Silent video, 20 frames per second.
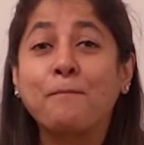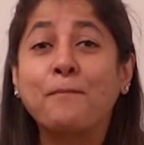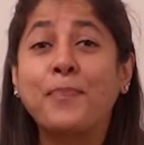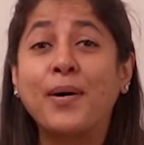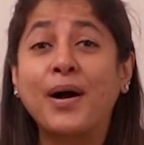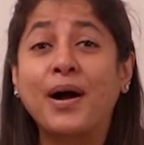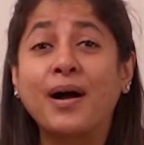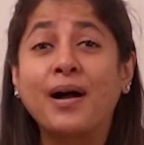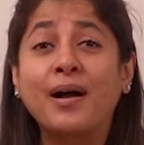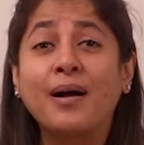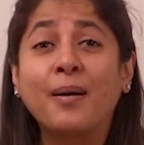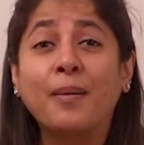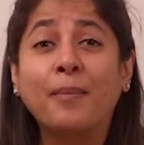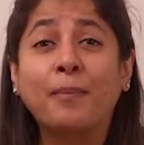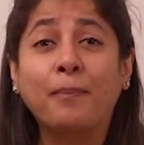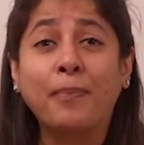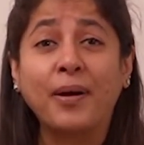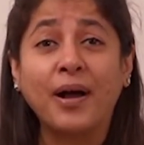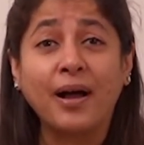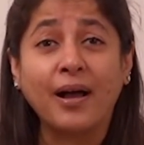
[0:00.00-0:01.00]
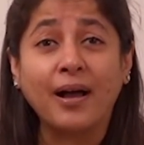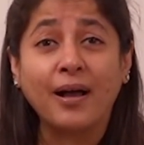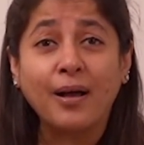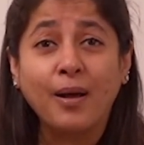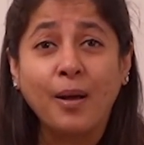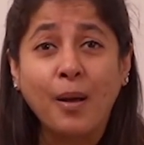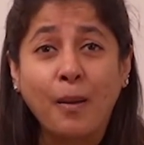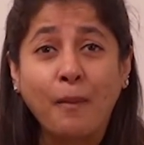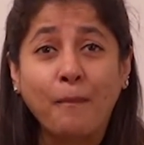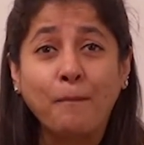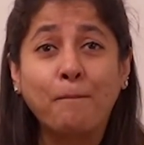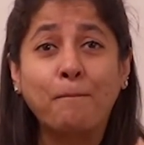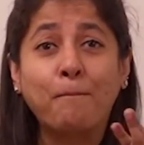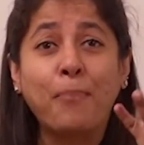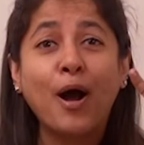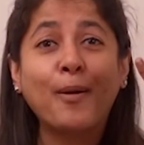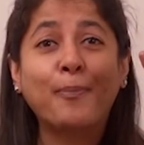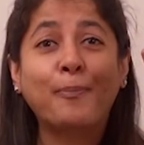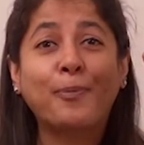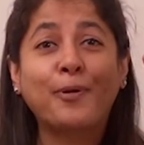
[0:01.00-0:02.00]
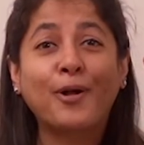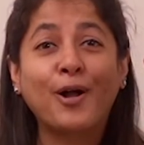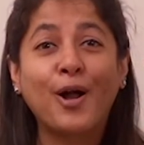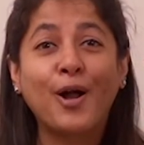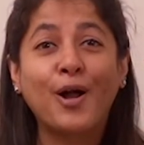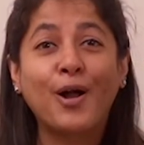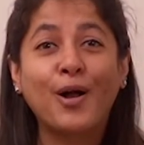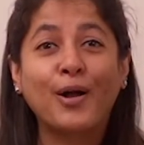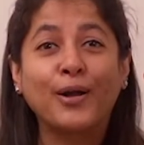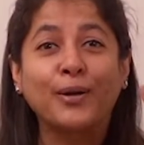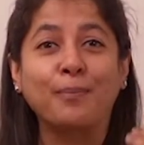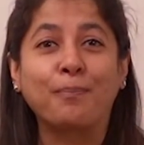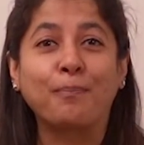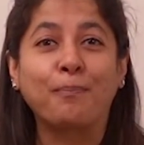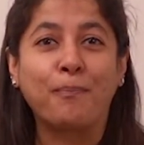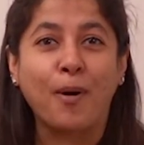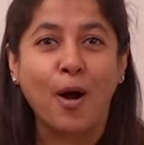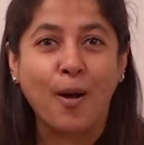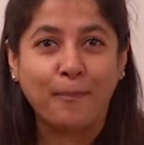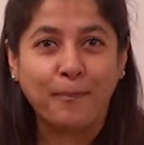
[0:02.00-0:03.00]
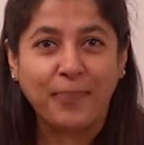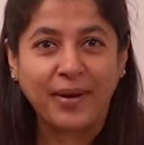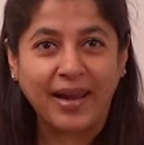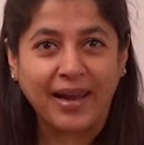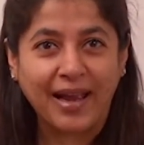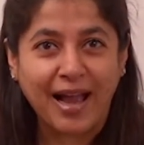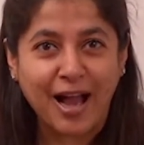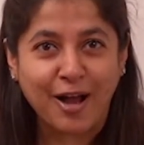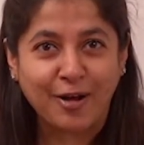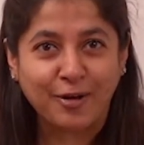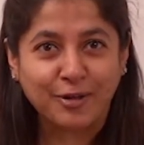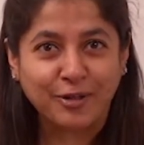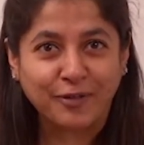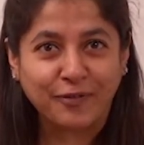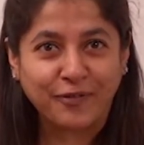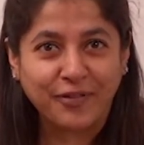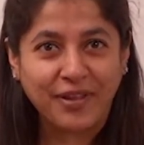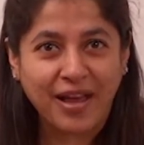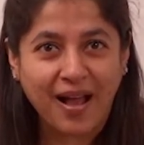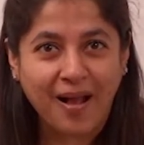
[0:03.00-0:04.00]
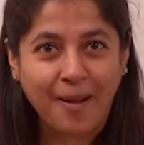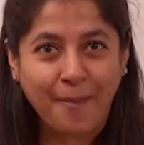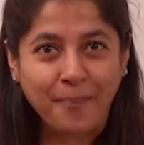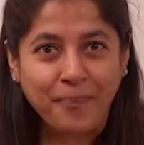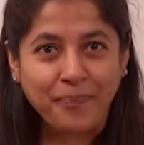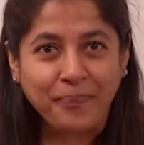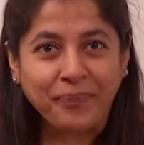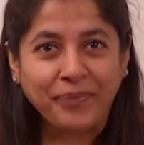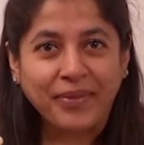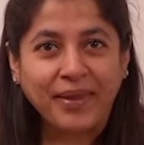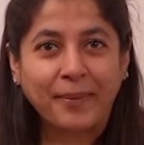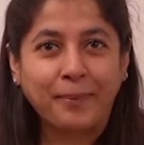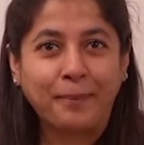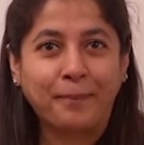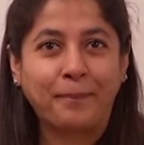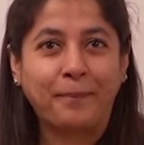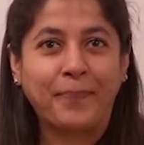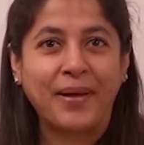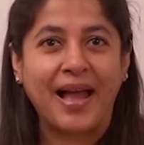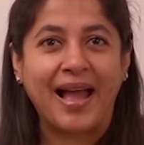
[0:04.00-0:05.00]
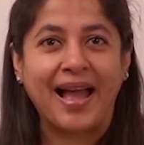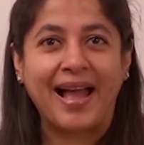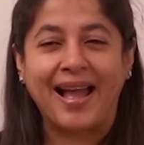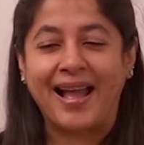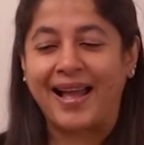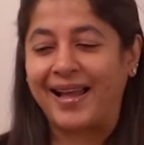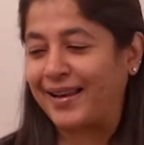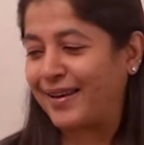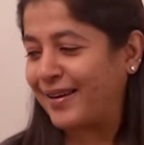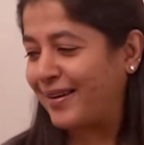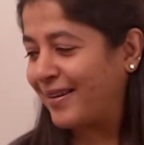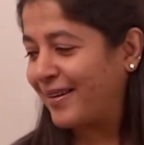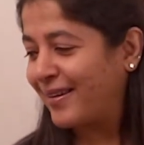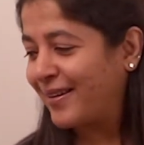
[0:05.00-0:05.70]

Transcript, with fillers: Pa, pa, popcorn popping out of the pan.